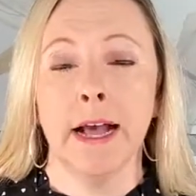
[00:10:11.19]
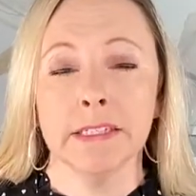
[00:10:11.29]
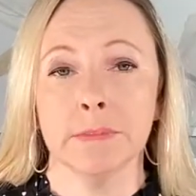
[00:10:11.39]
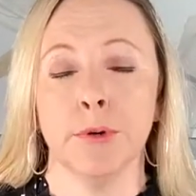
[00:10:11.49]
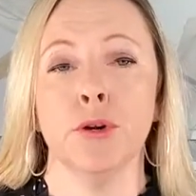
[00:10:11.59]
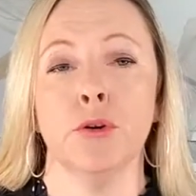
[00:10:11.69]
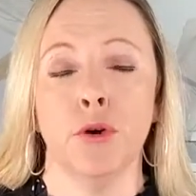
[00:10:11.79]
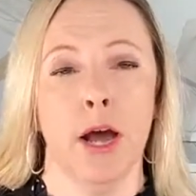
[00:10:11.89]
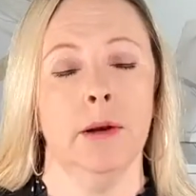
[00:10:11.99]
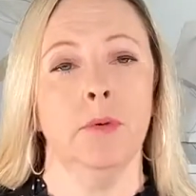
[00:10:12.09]
expert,
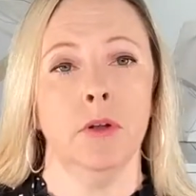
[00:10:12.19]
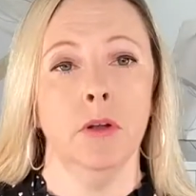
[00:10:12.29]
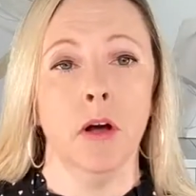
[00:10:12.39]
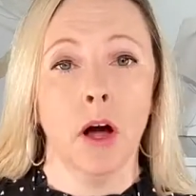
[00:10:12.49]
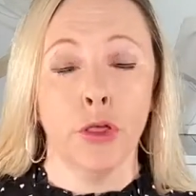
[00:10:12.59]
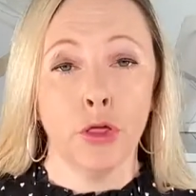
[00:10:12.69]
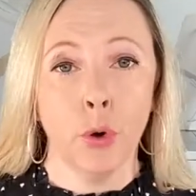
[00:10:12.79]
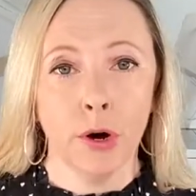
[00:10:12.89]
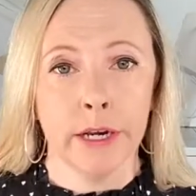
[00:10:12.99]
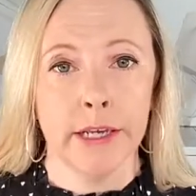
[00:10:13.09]
credible
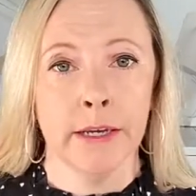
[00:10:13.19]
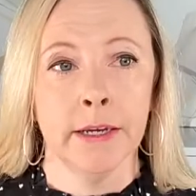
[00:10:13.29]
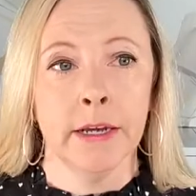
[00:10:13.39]
authority.